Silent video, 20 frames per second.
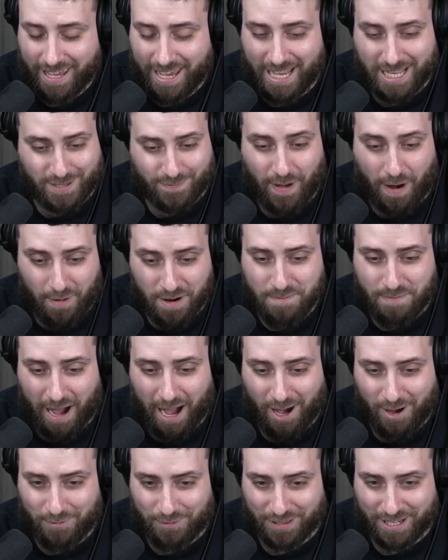It's very
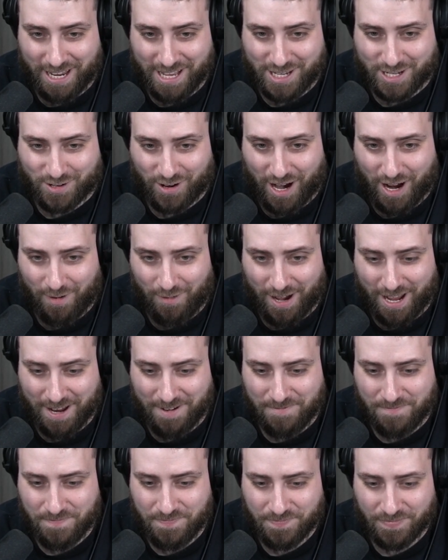powerful in it straight
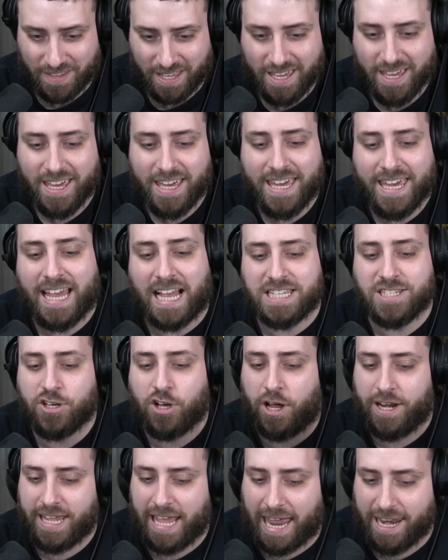away. He hasn't
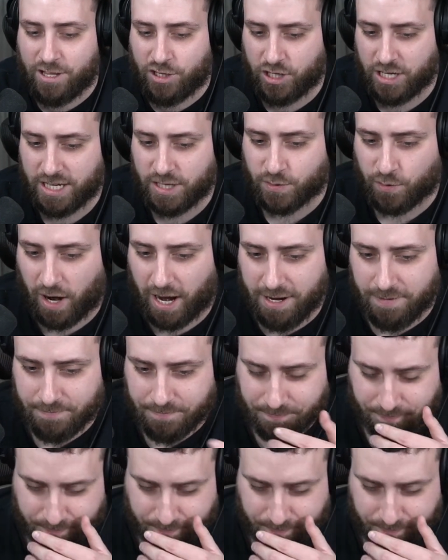got any energies, right?